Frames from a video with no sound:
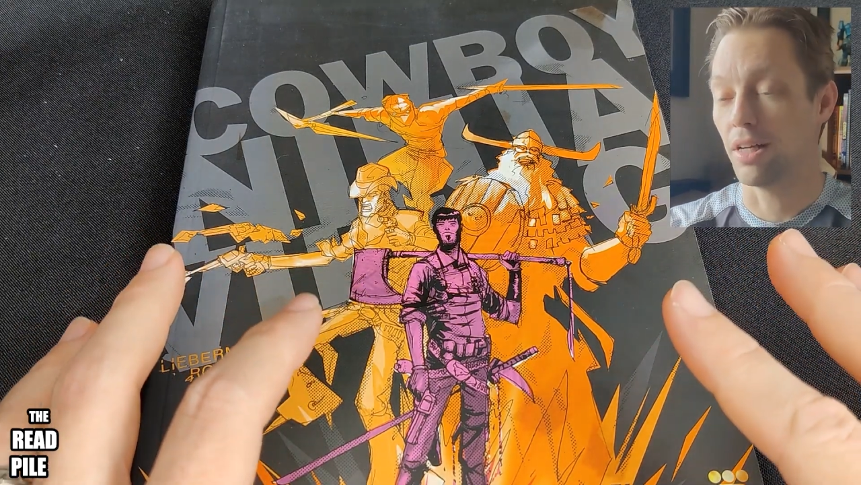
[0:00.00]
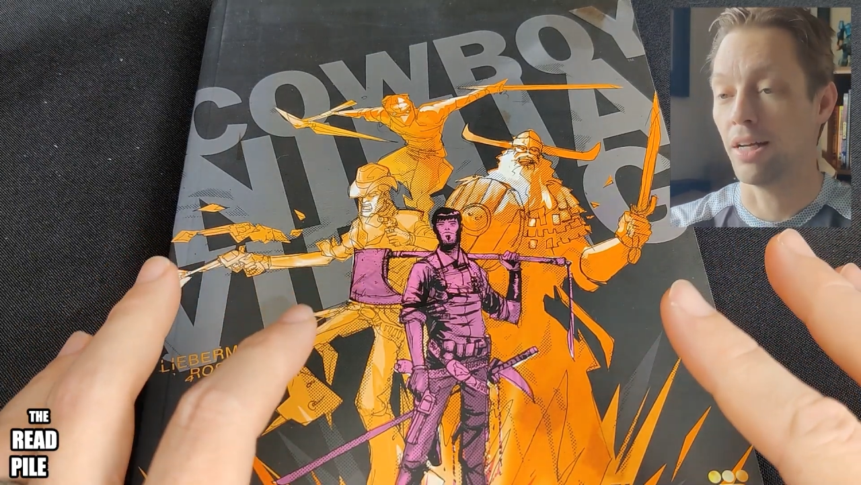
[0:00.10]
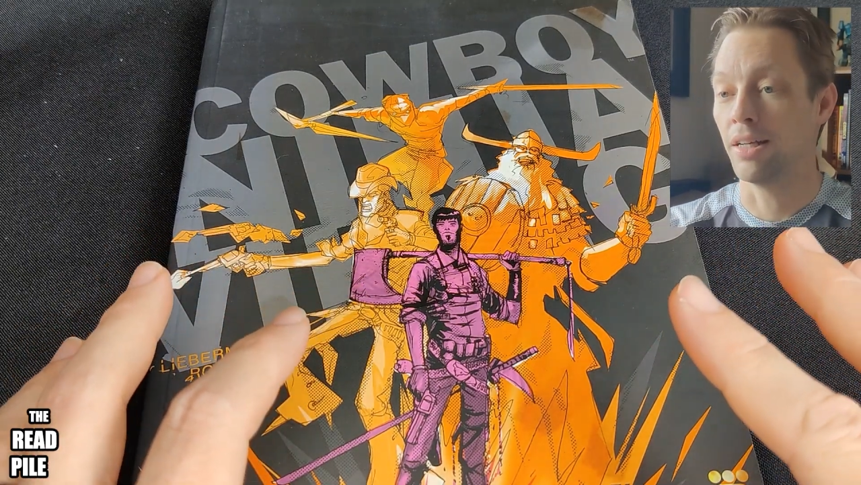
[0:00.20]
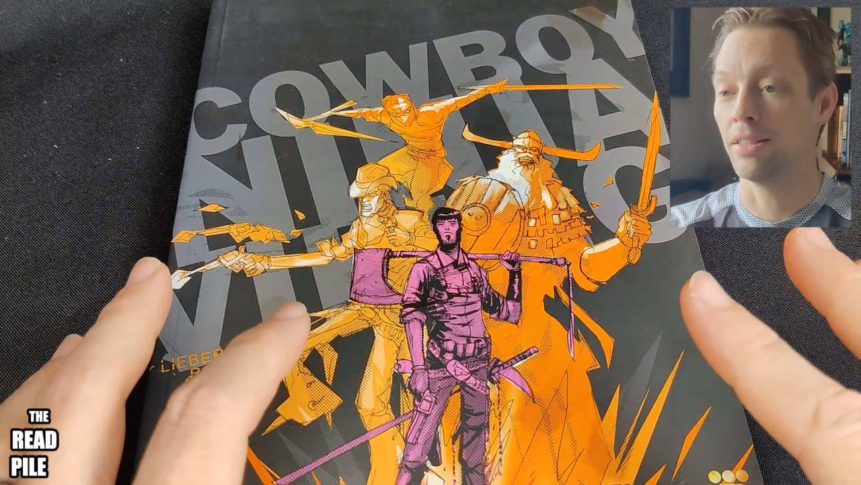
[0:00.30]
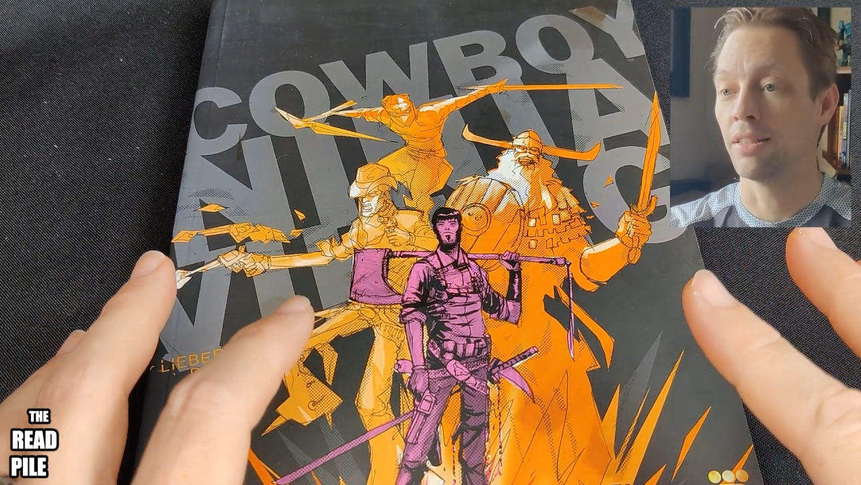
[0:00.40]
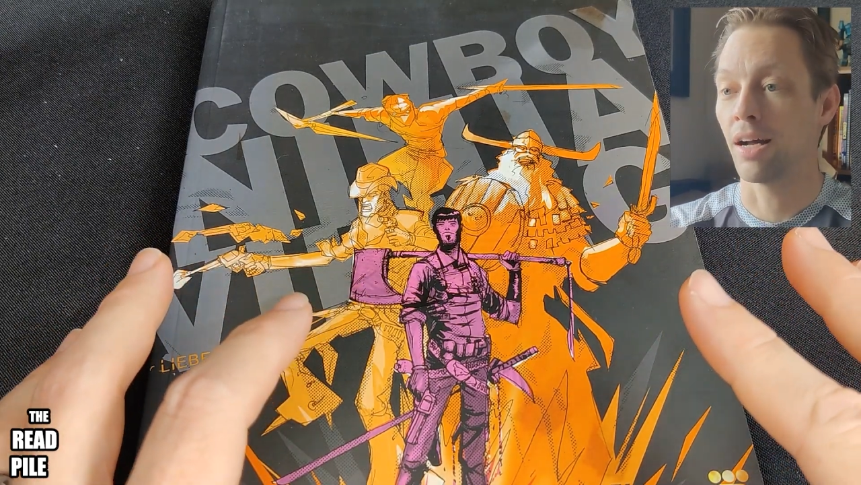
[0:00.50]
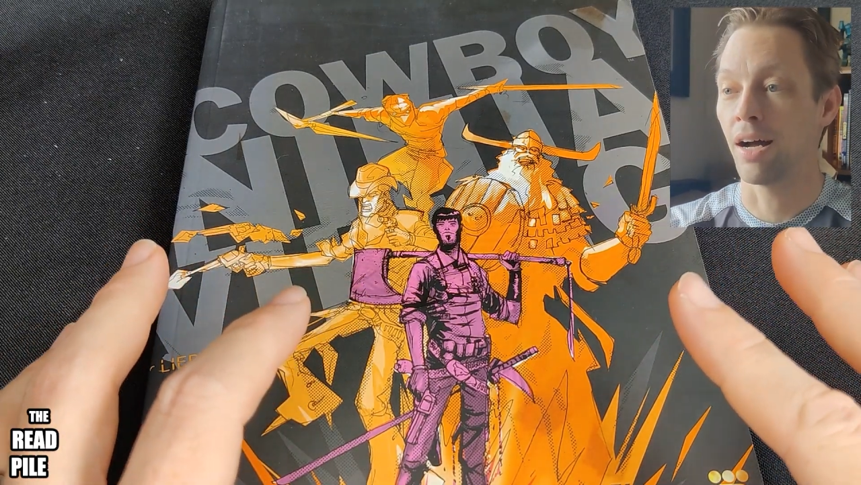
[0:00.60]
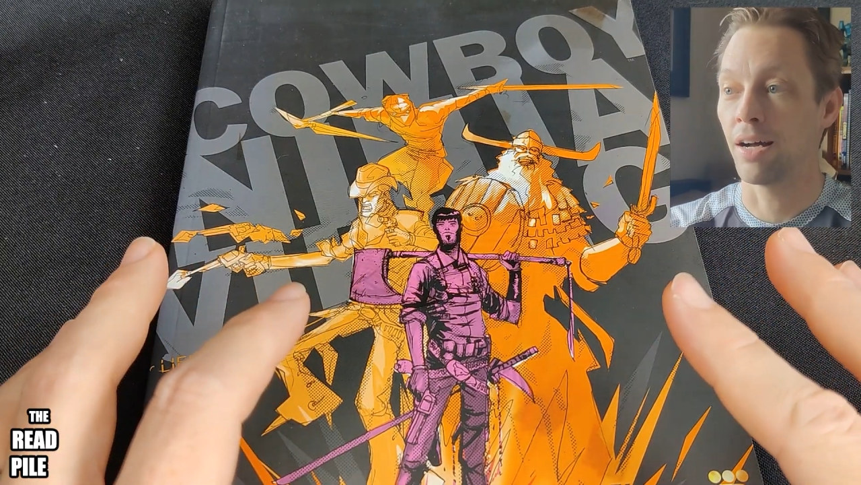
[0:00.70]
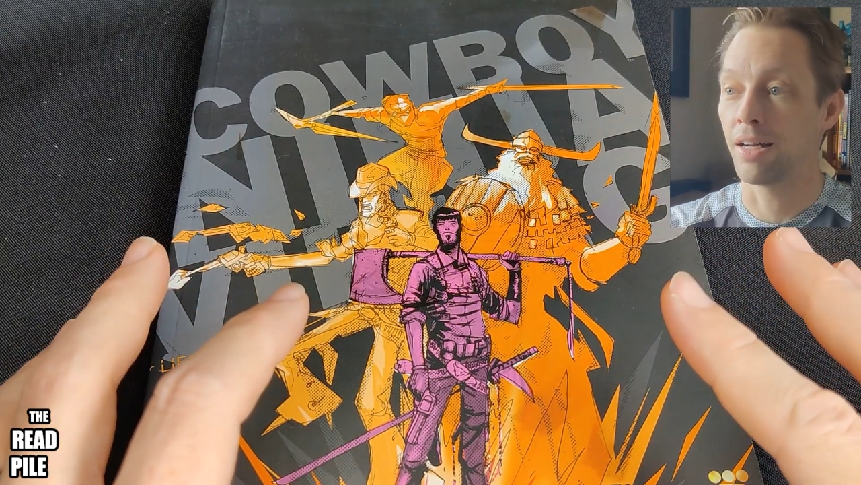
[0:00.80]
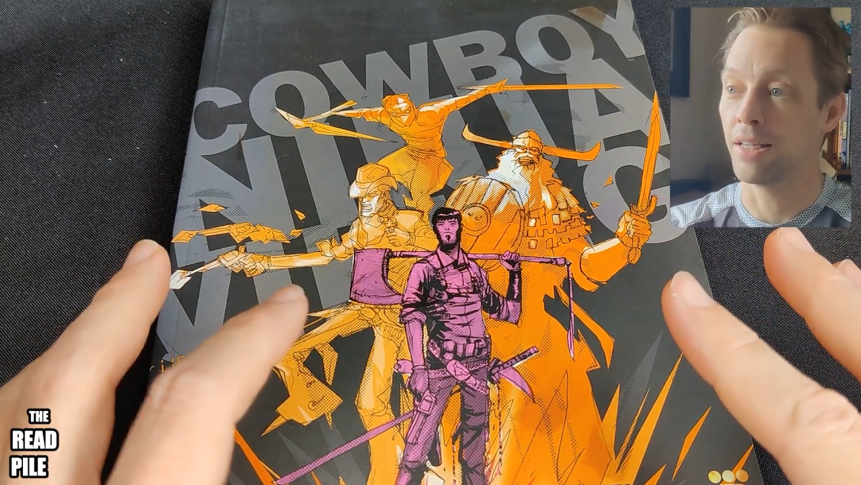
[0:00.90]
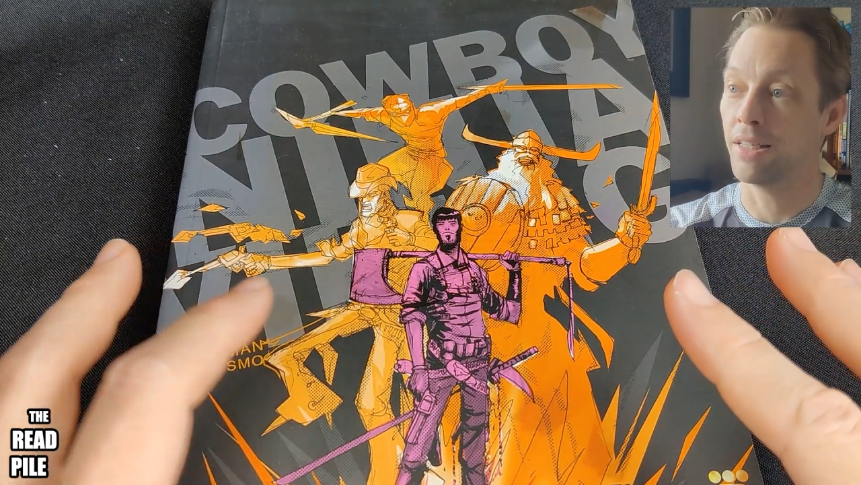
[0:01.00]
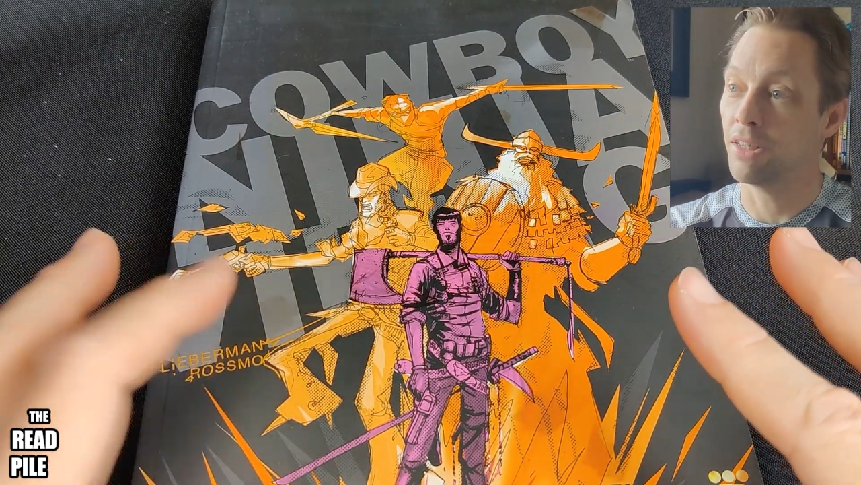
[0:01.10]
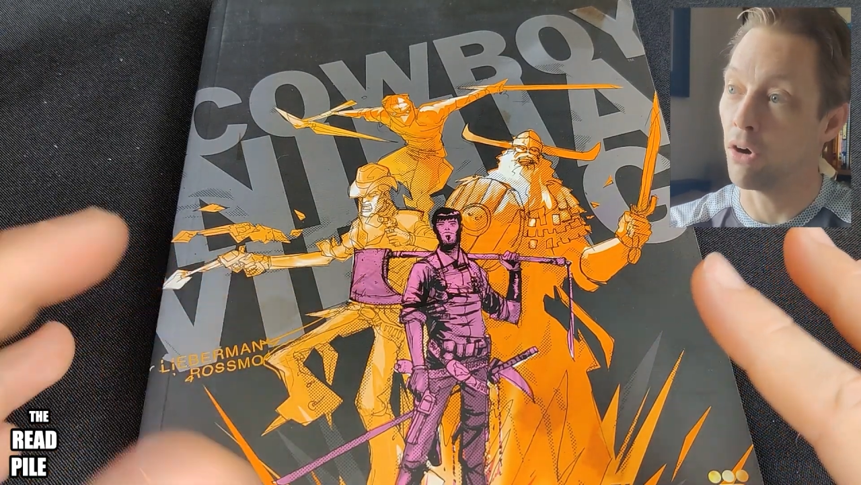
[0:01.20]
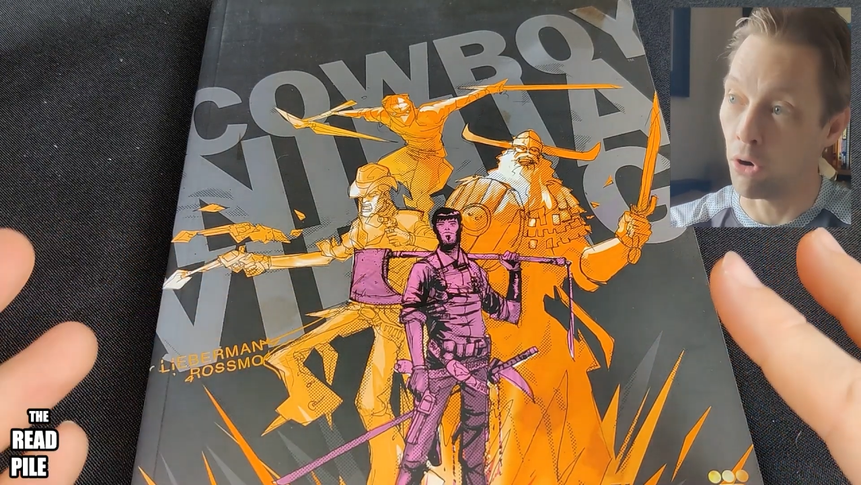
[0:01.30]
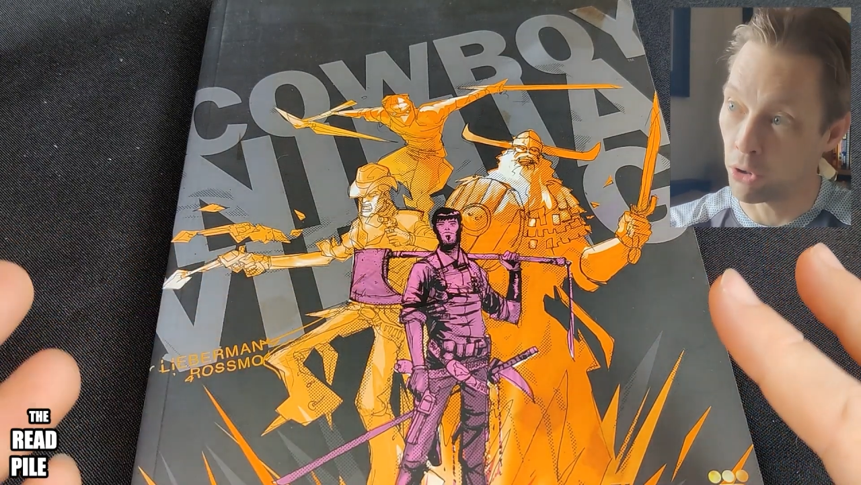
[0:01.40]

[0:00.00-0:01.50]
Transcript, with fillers: And I